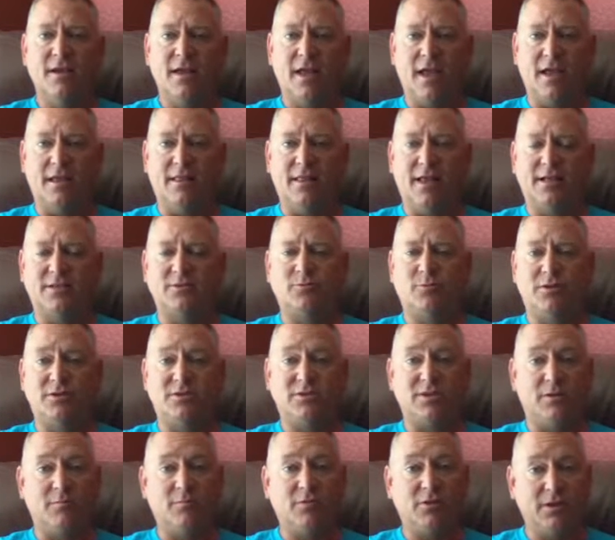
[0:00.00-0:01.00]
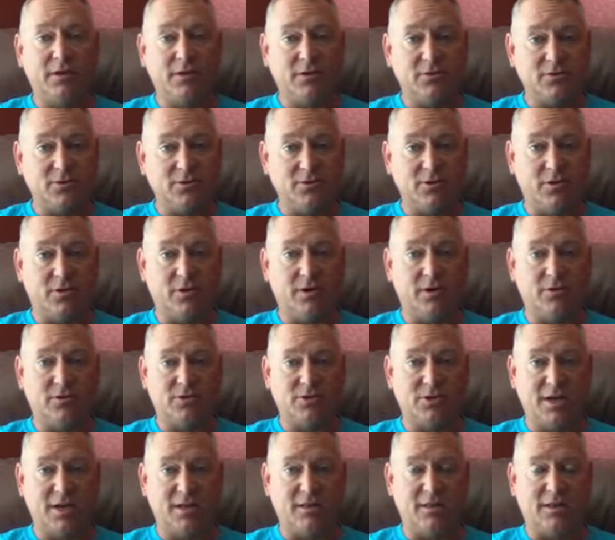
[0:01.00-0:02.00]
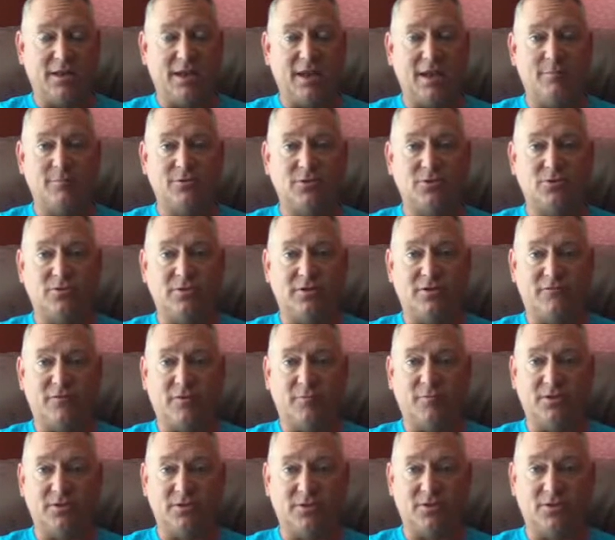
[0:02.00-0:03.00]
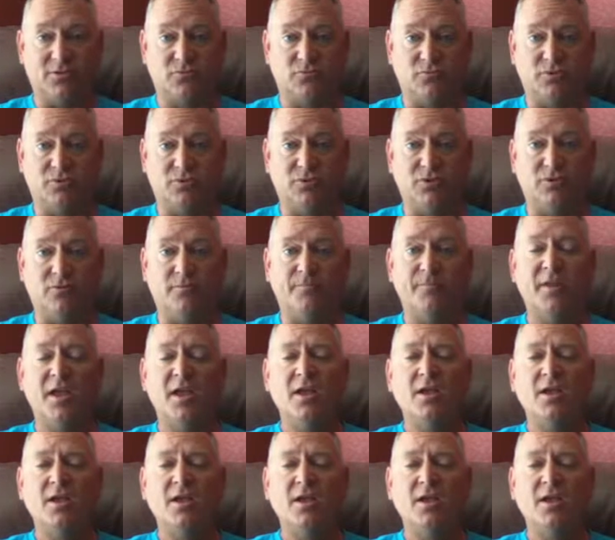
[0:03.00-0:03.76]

And that's what some cleaners who don't understand the chemistry of our business will do.